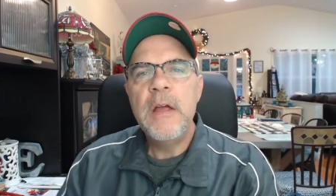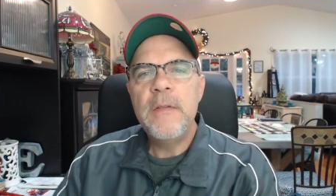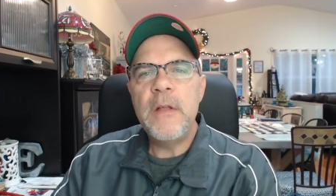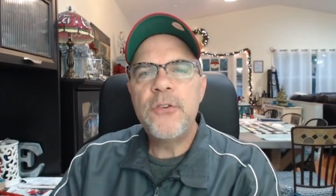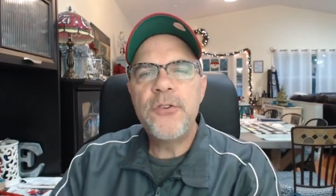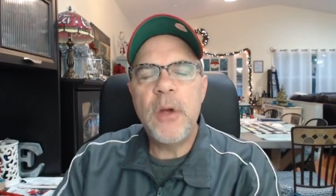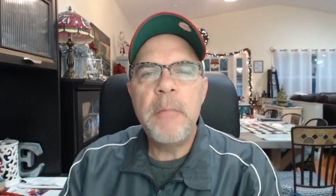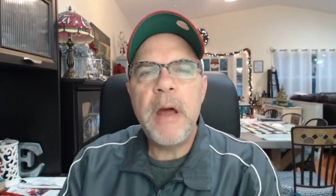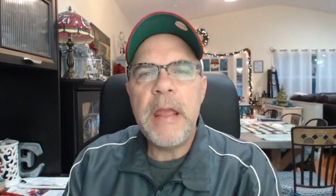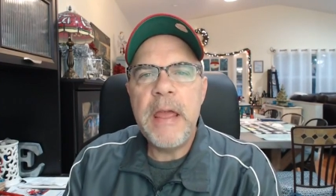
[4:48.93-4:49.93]
that
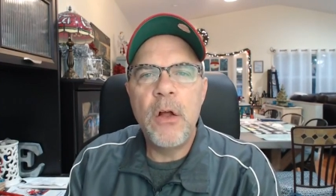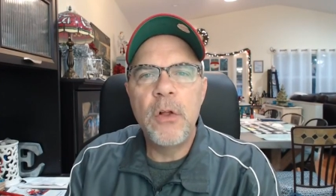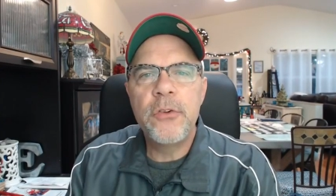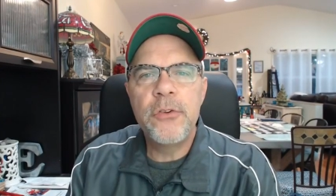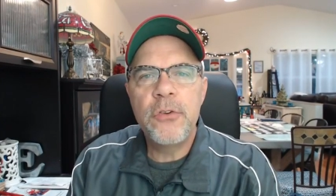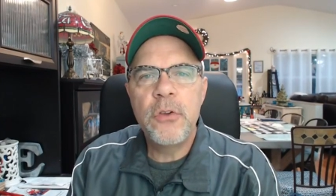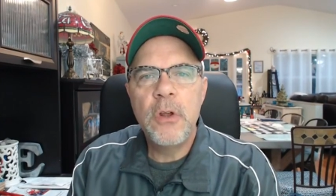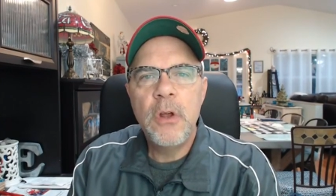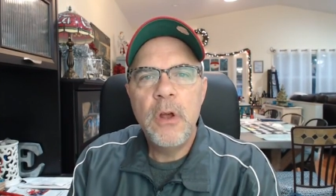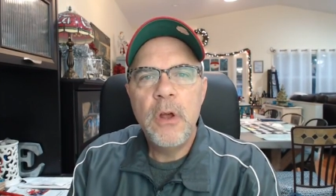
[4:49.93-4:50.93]
somebody else
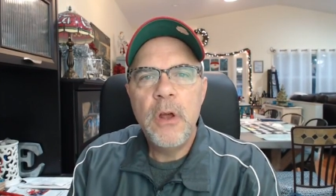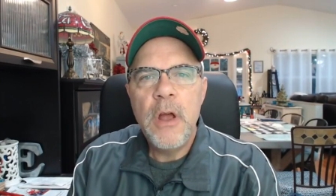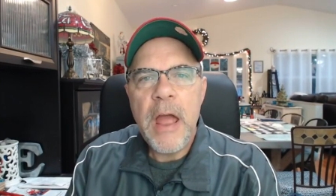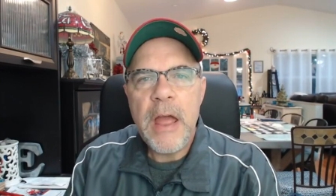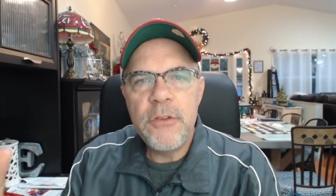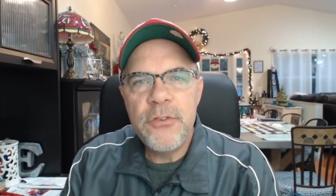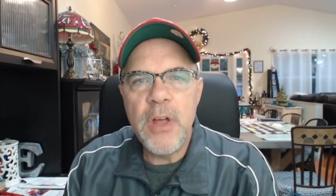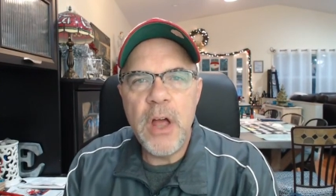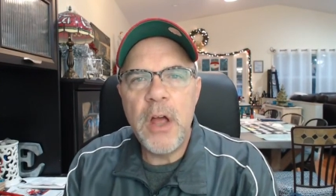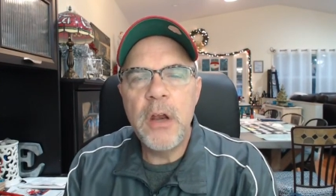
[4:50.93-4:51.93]
has
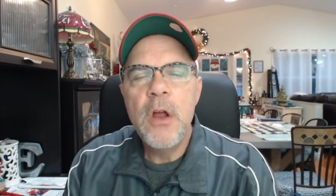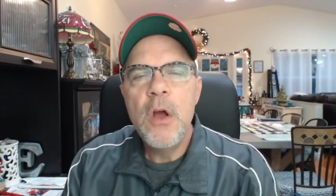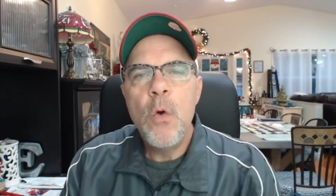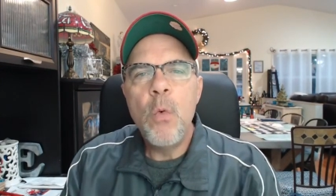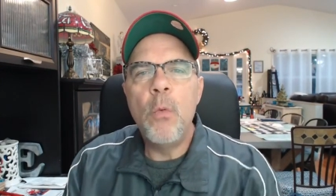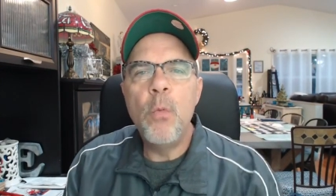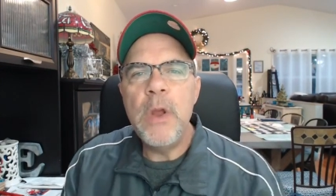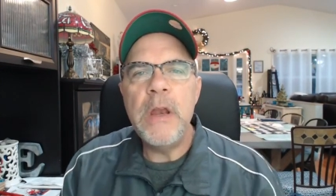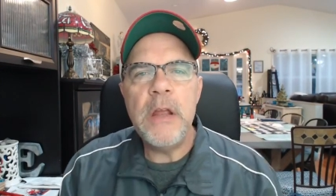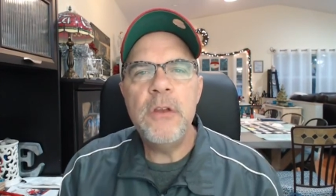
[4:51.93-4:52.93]
done what
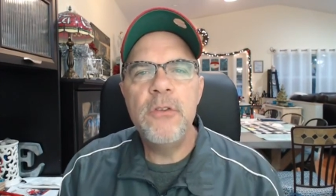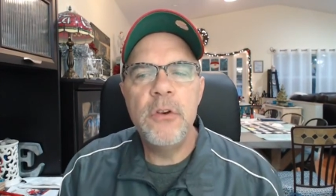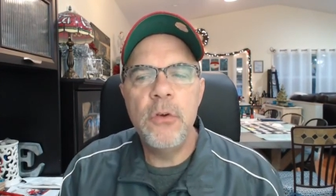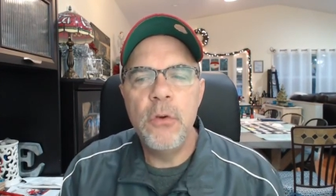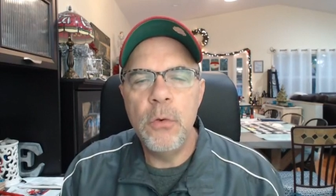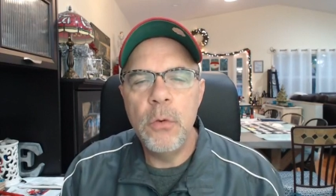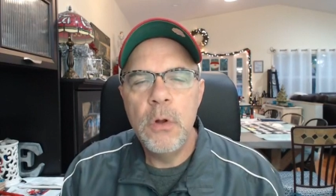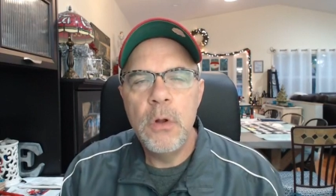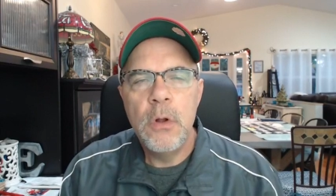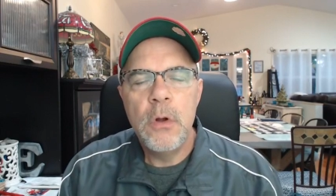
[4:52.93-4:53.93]
we need to do.
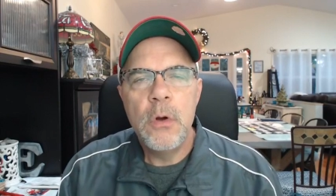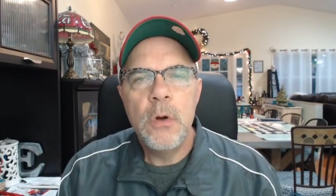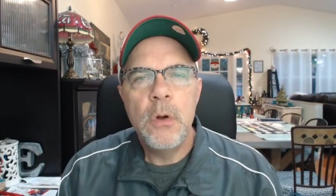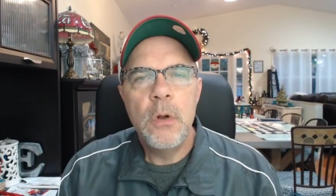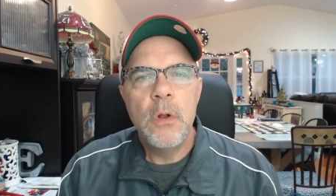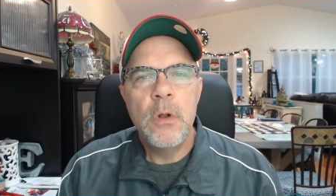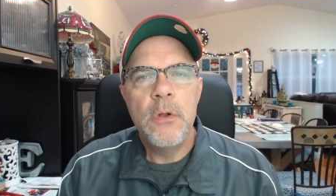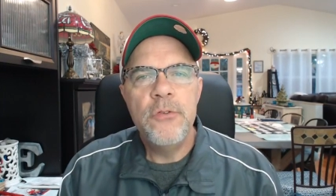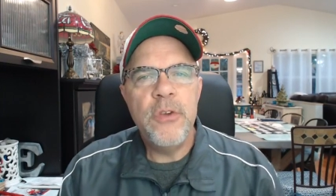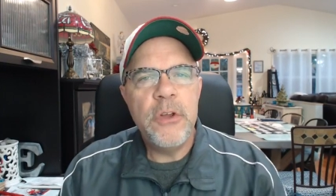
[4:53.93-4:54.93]

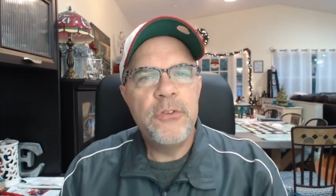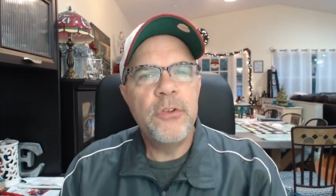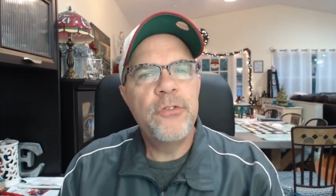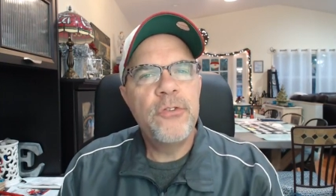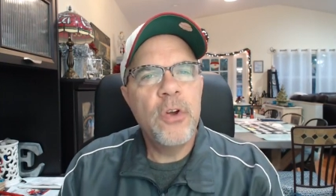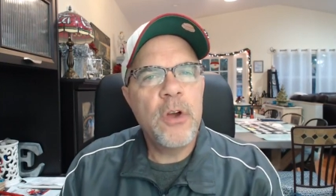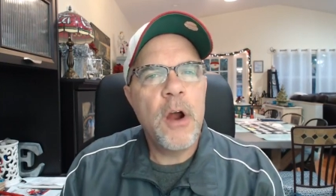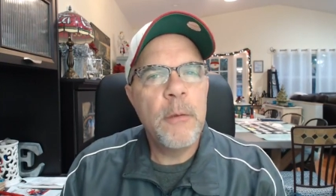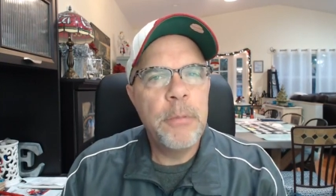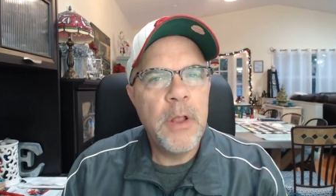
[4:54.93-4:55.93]
Jesus took
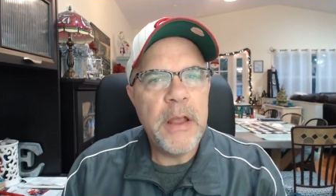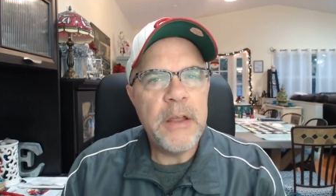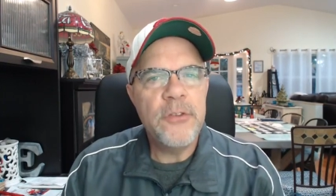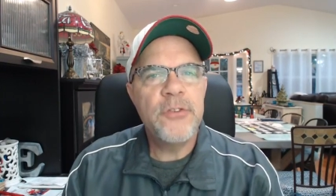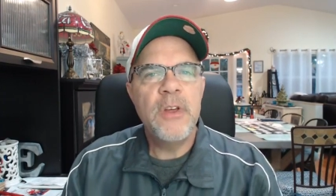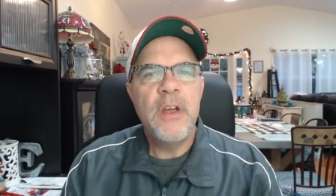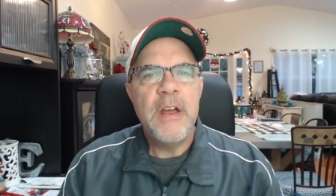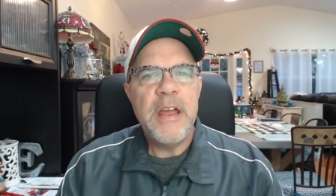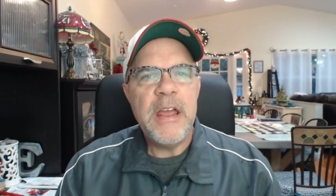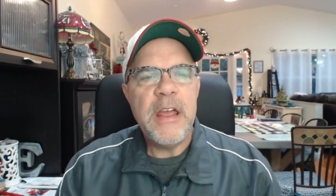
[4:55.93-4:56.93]
our place.
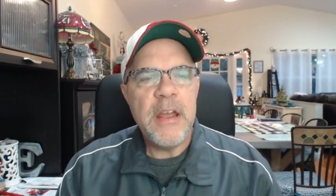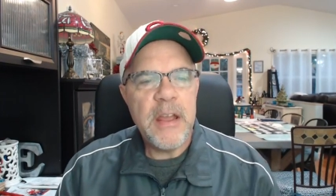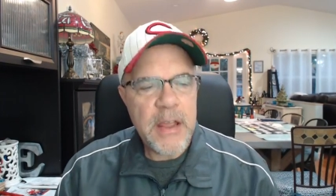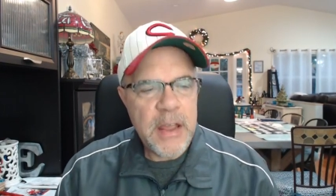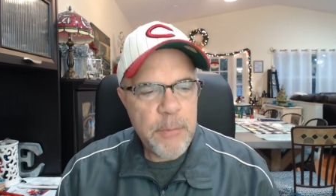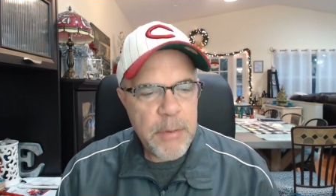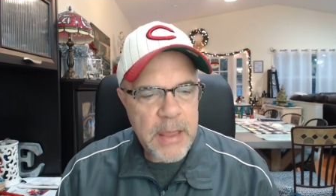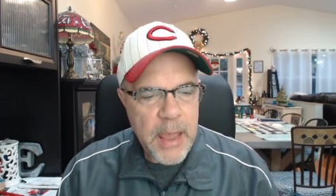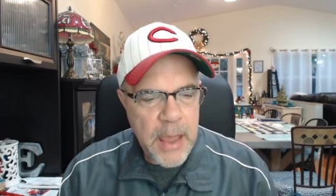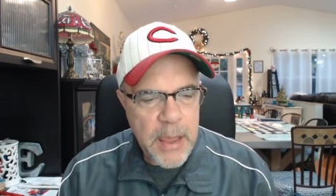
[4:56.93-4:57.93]
He he
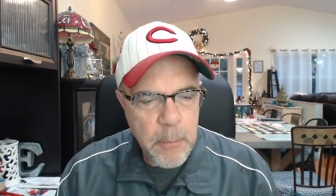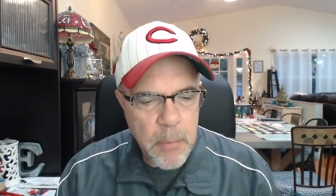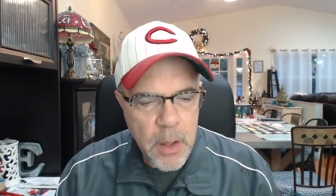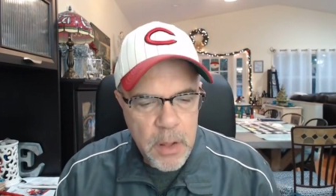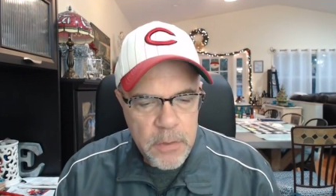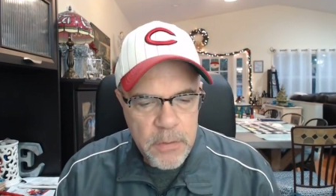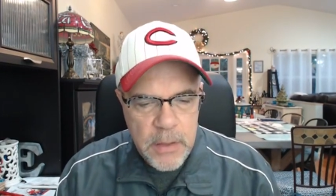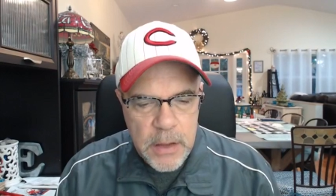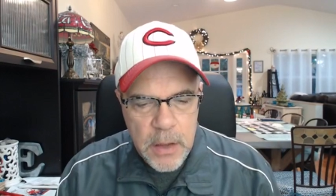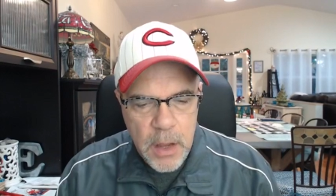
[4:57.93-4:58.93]
became
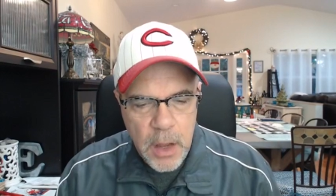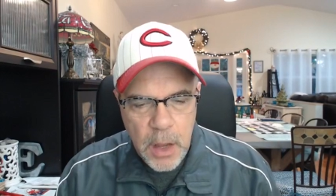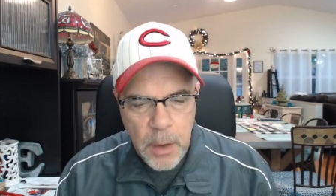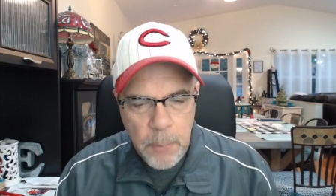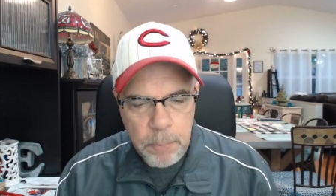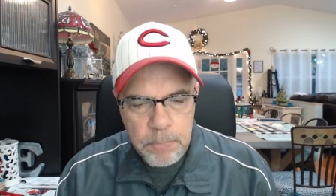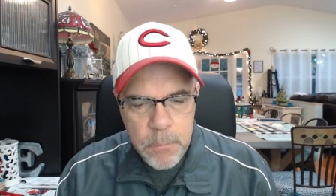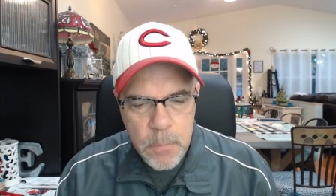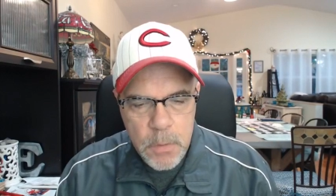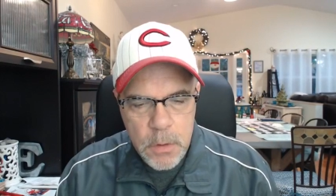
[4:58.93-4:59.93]
the um,
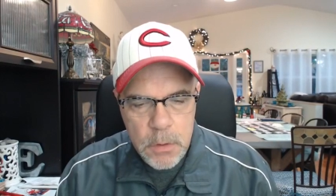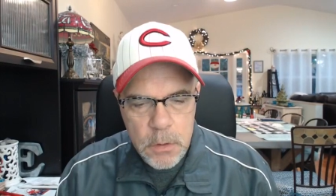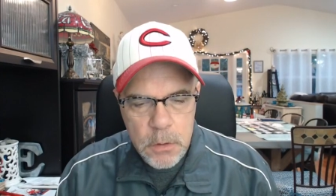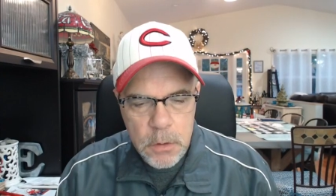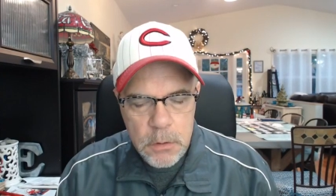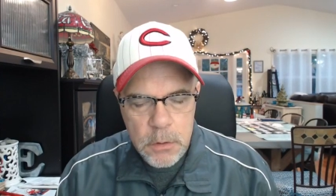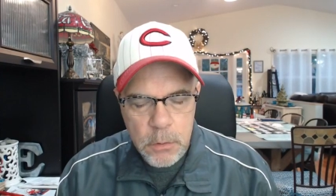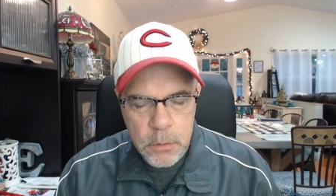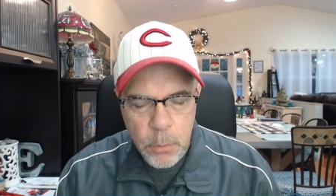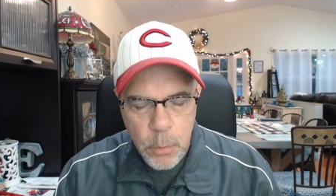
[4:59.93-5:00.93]

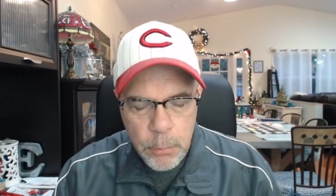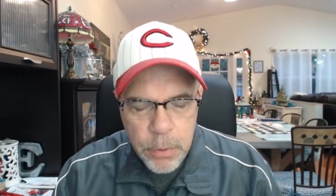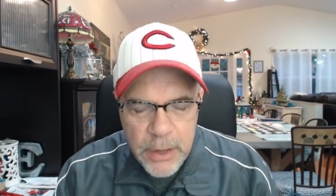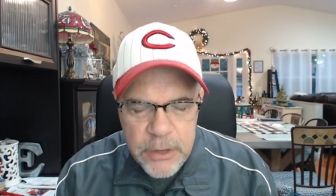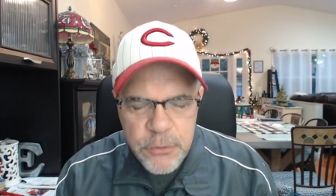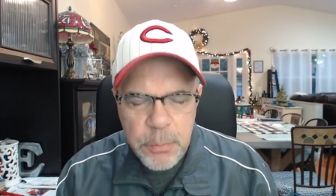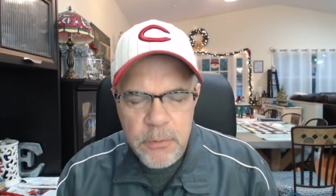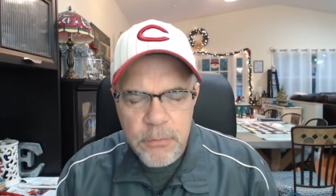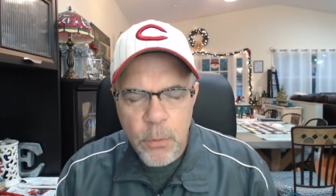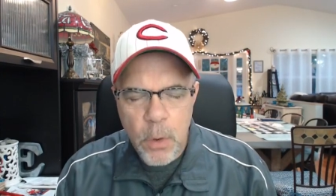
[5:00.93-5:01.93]
the the
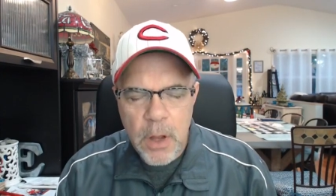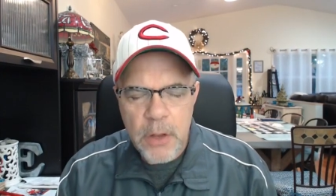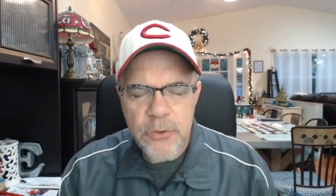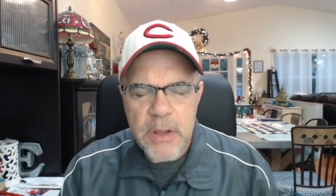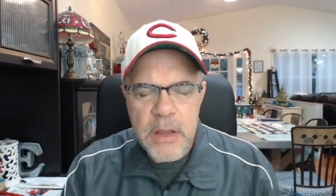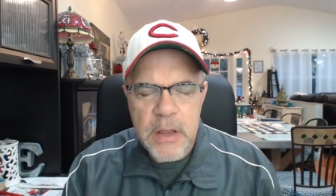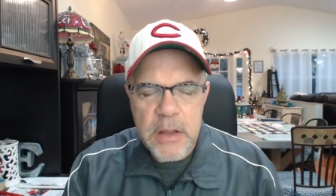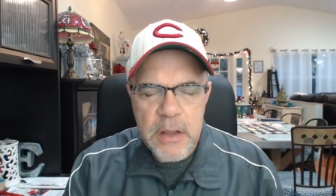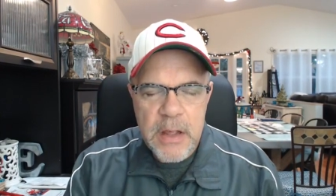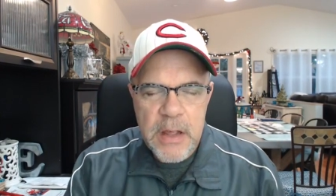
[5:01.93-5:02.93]
replacement for us.
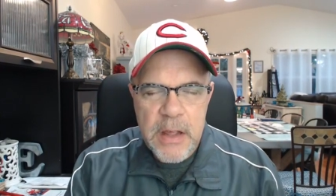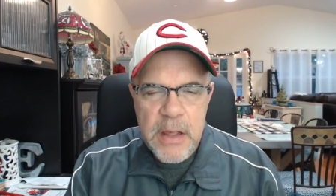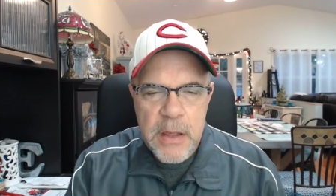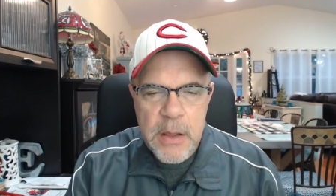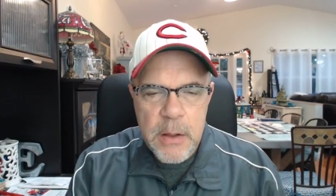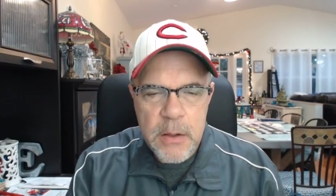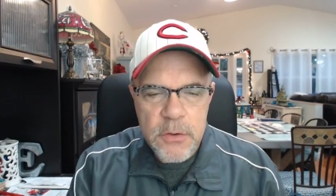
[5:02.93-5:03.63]
He he